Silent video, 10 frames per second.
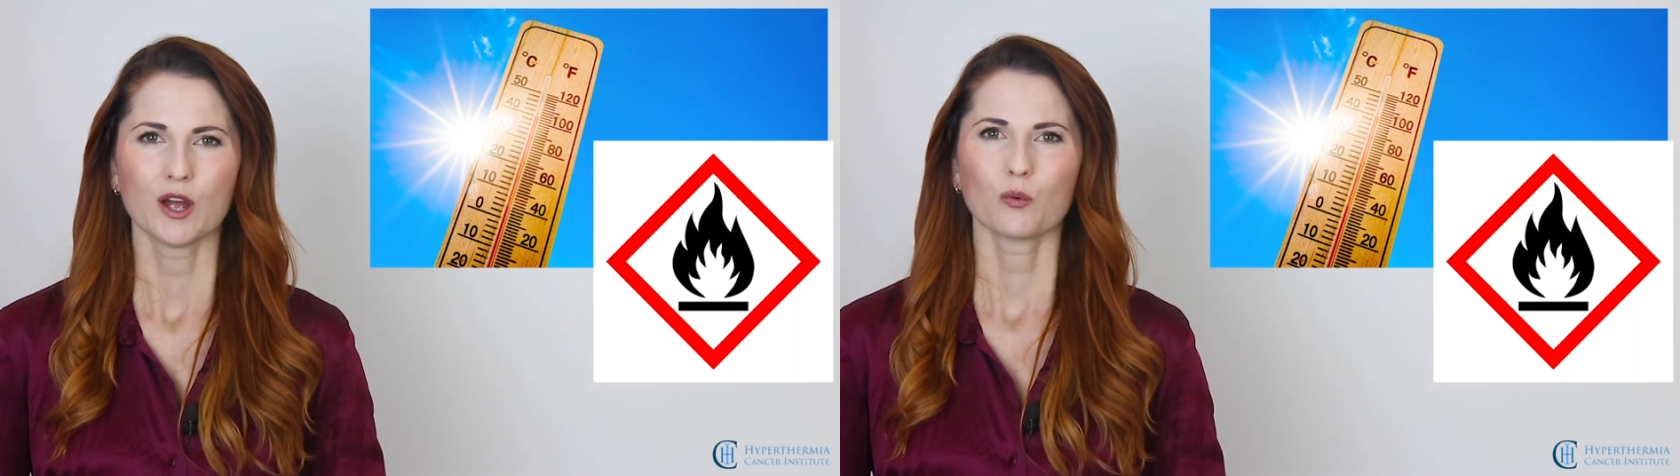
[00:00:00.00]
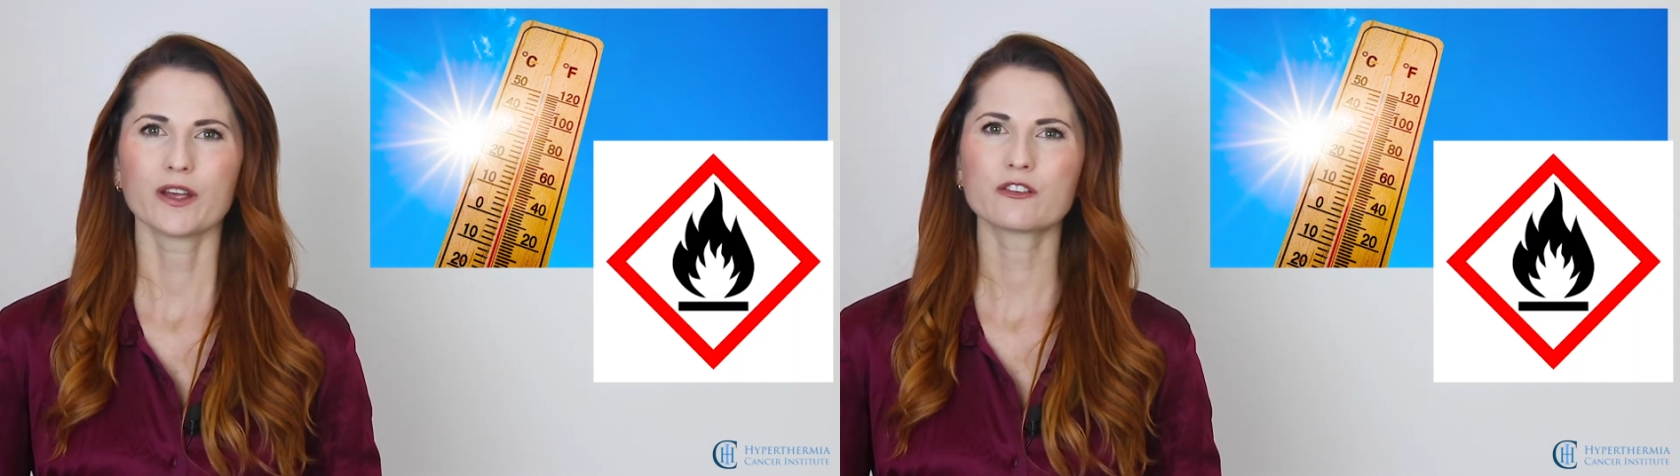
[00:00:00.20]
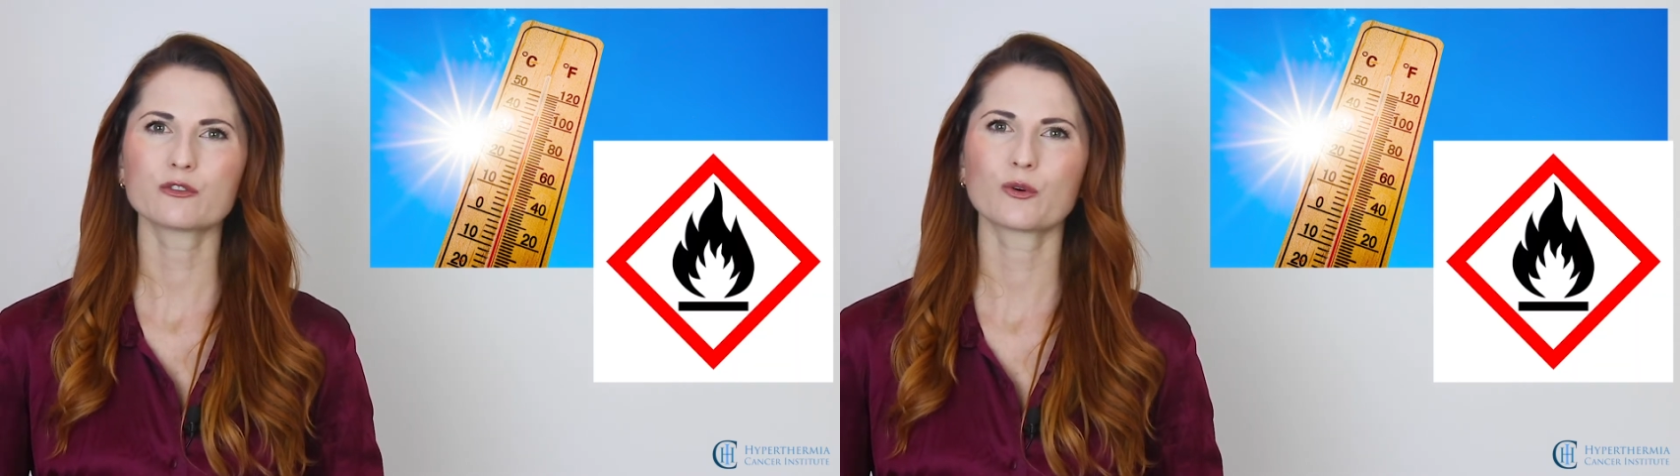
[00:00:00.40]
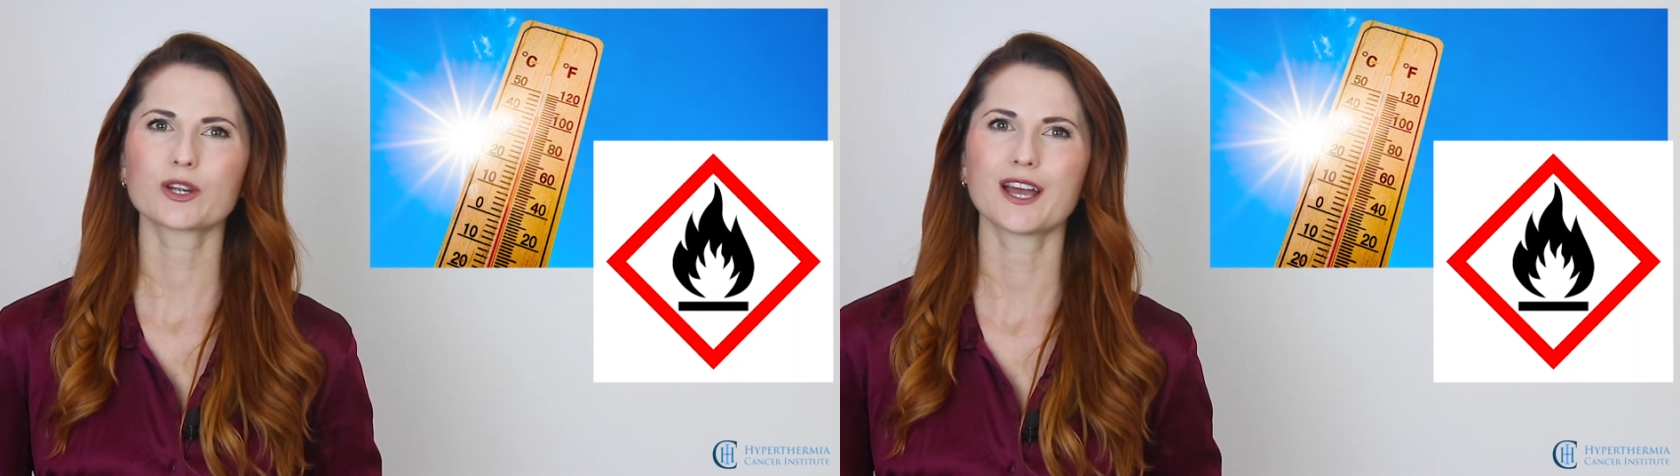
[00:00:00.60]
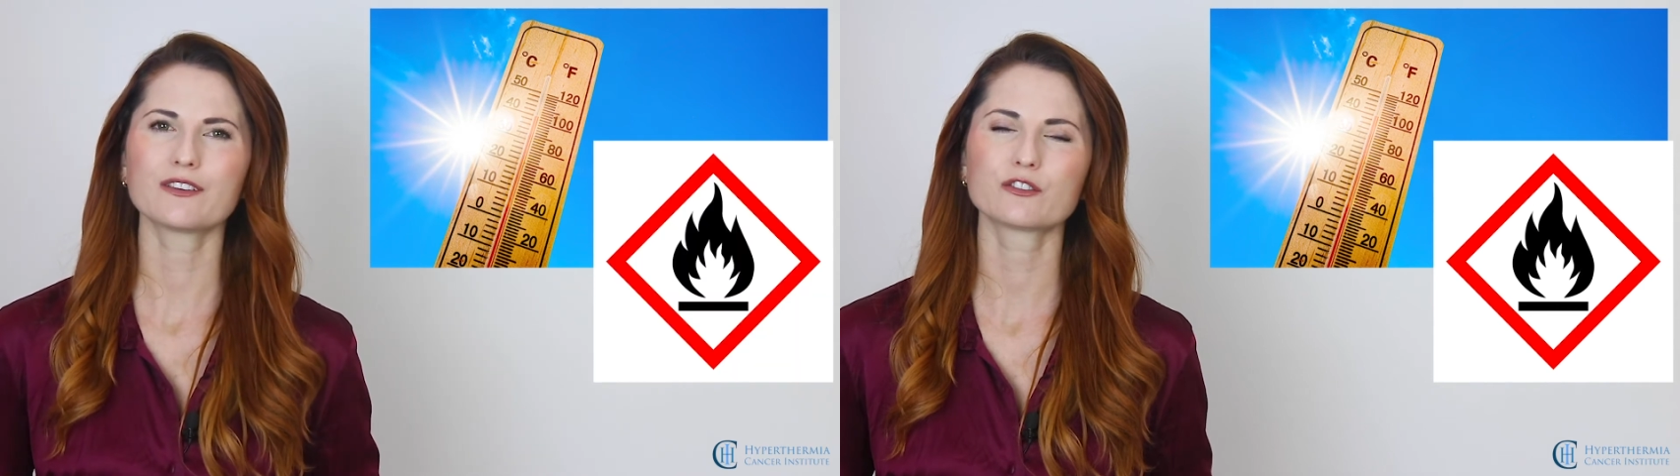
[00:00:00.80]
Winds are
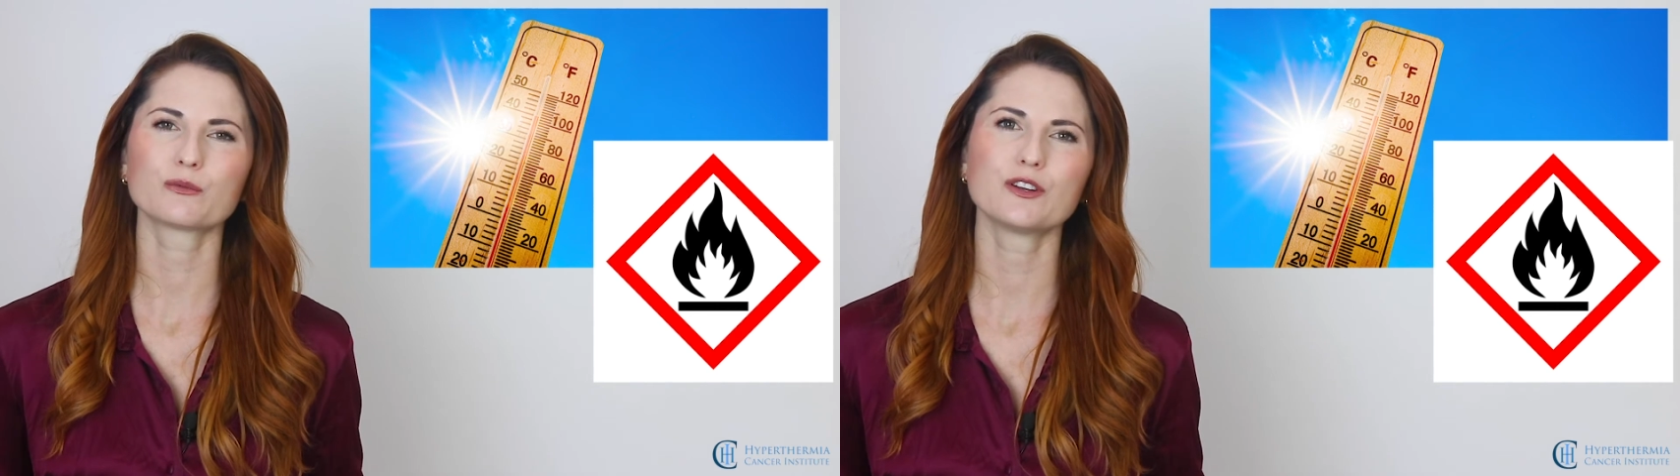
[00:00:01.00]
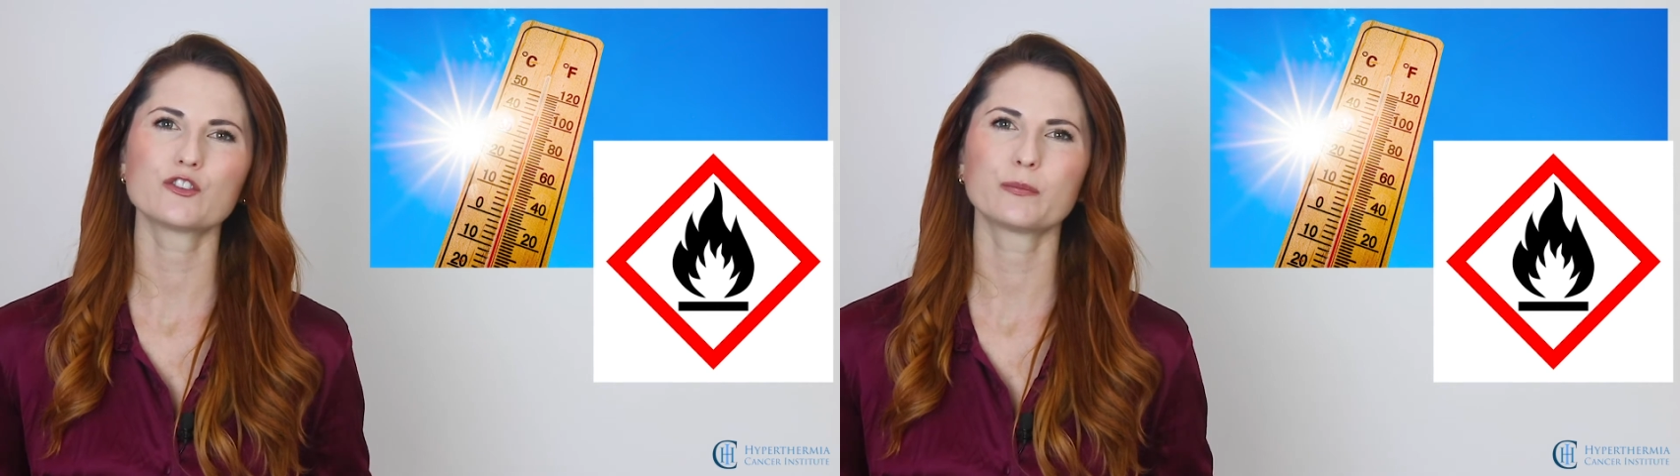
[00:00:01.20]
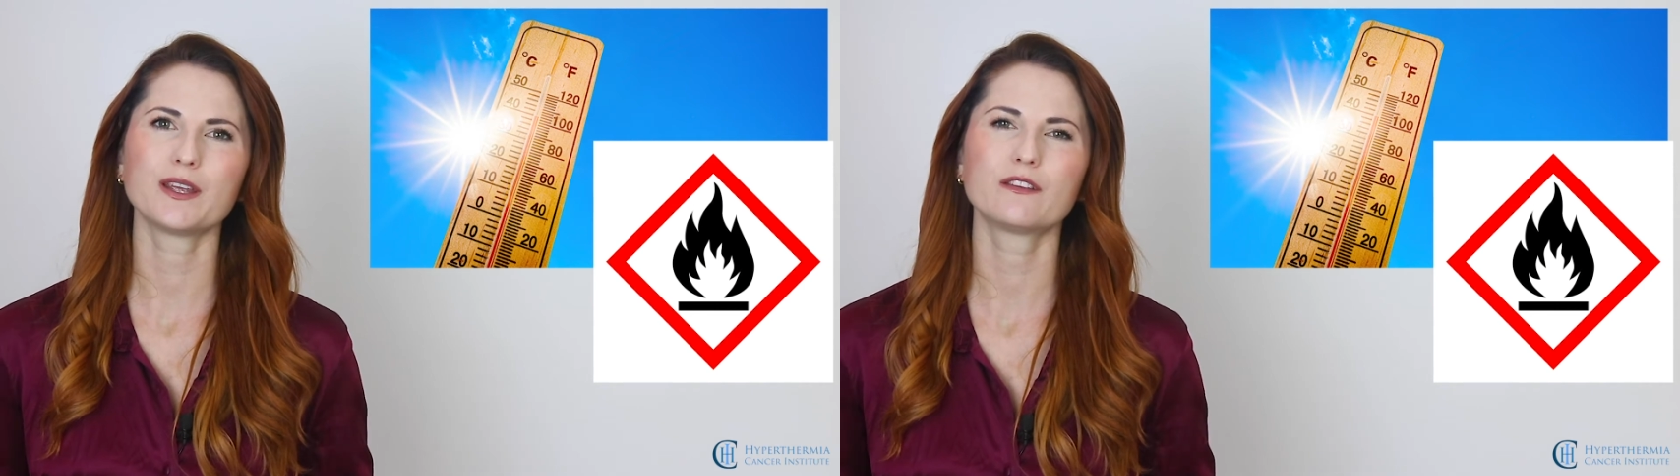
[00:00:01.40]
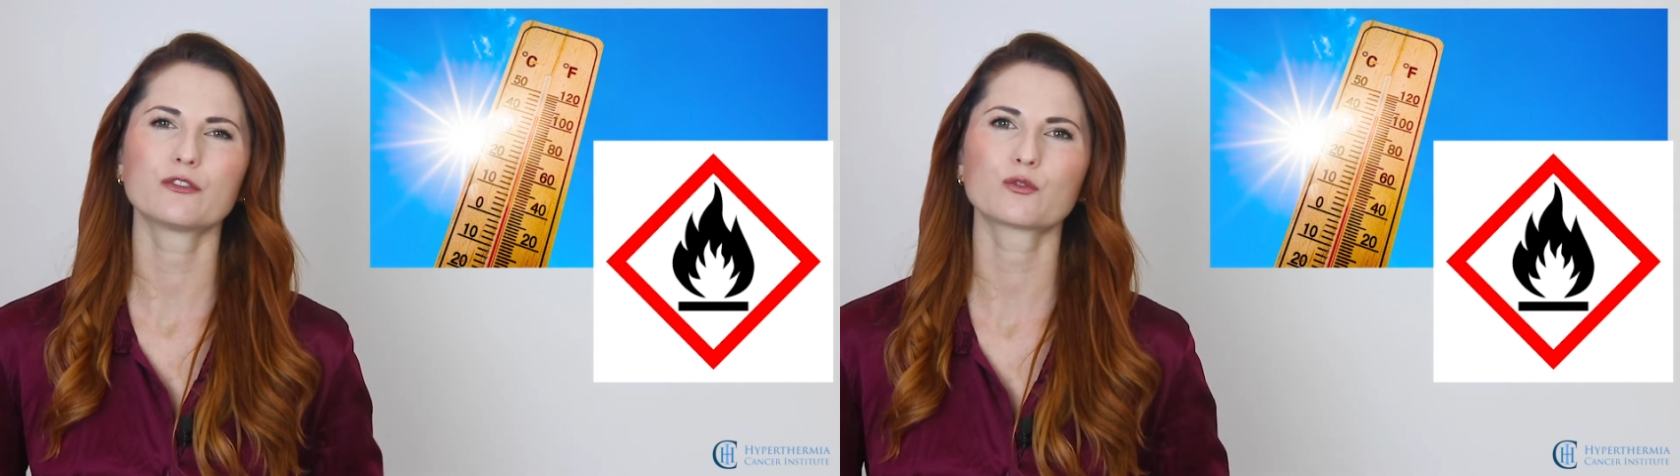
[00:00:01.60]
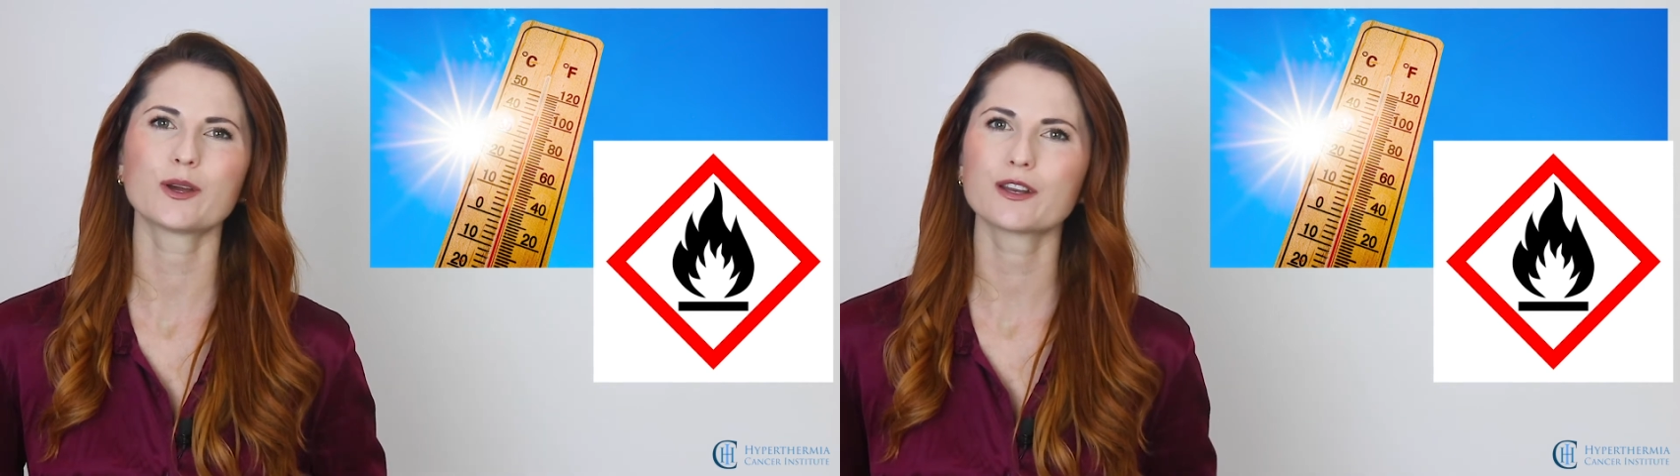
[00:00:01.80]
forecast to reach speeds
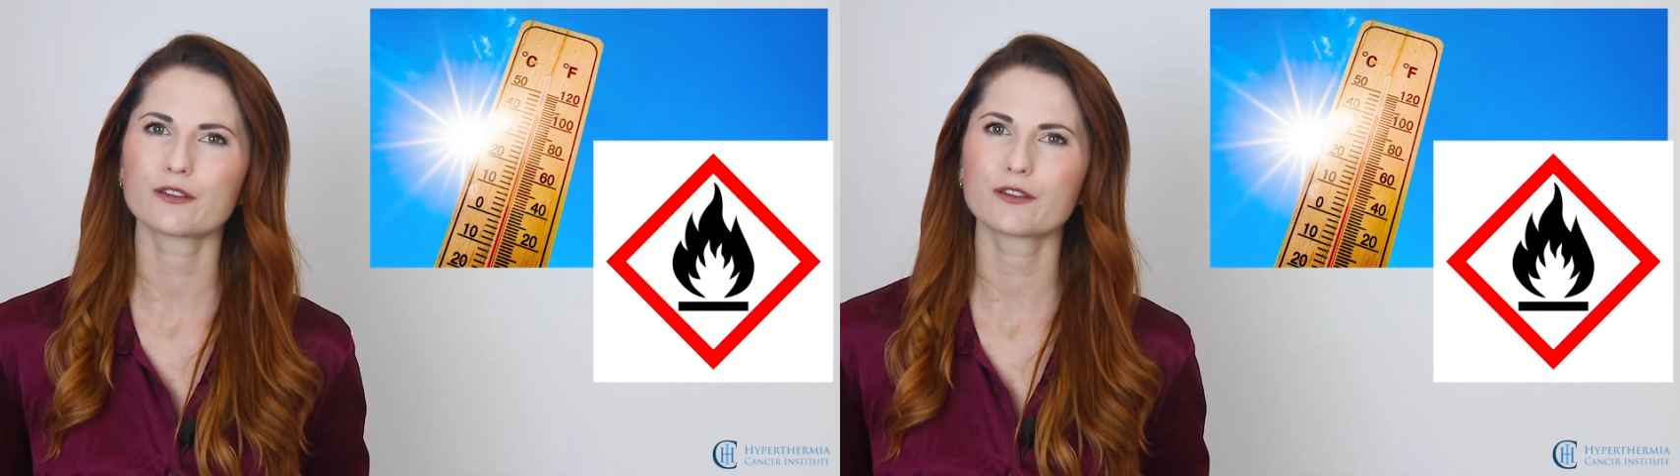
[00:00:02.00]
of 20